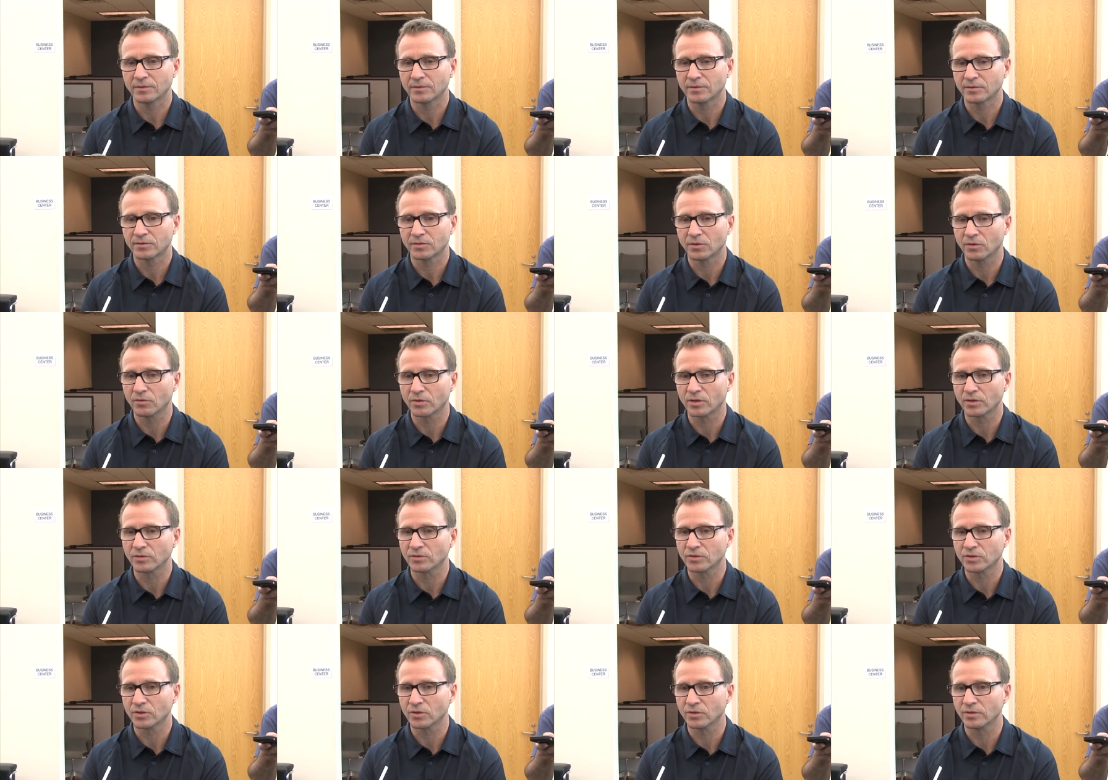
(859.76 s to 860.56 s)
so
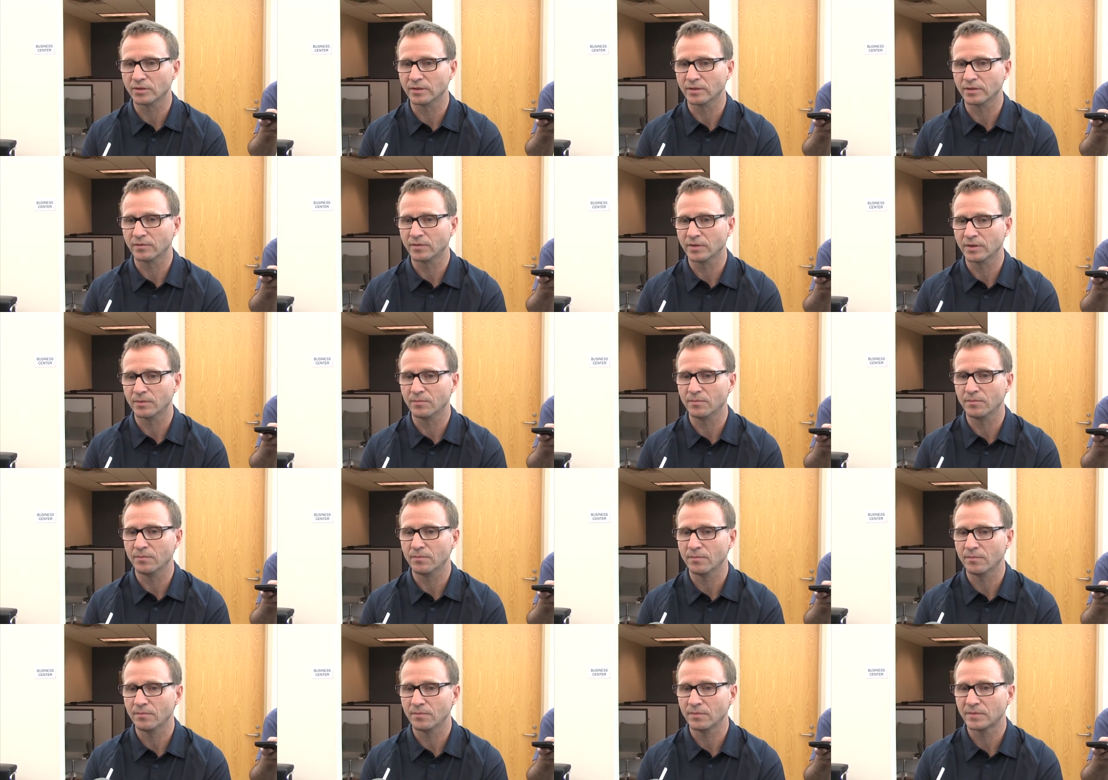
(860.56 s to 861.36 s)
concerned of
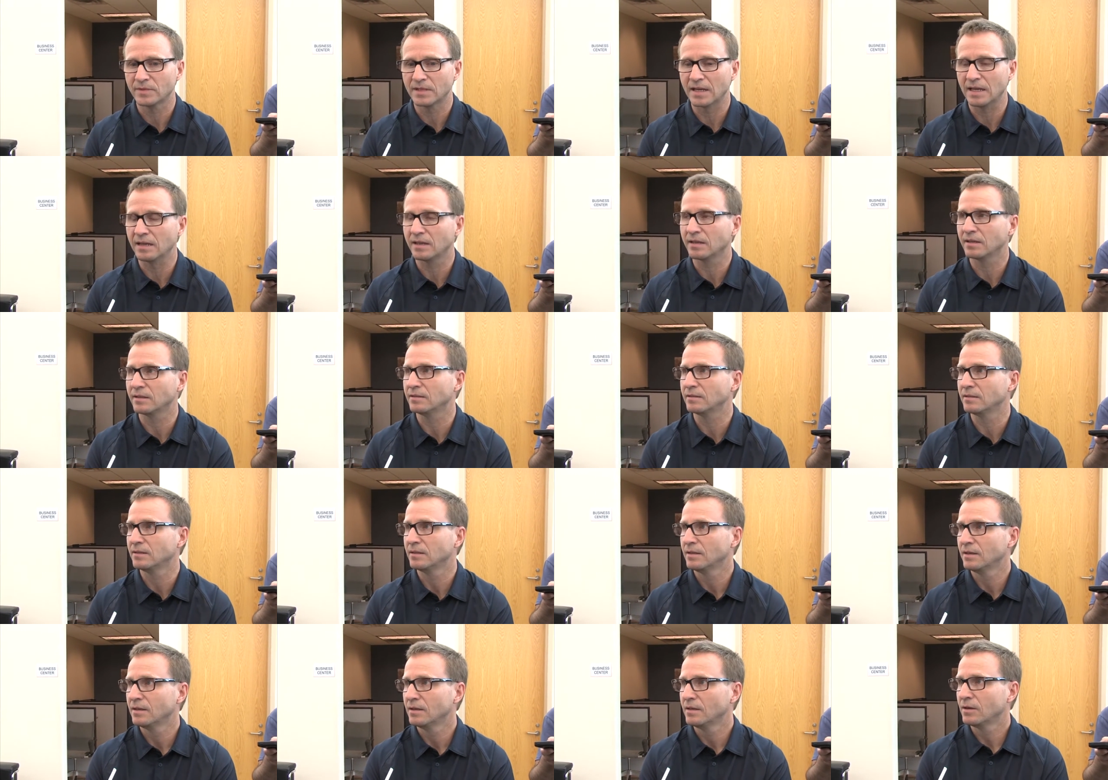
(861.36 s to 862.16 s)
him taking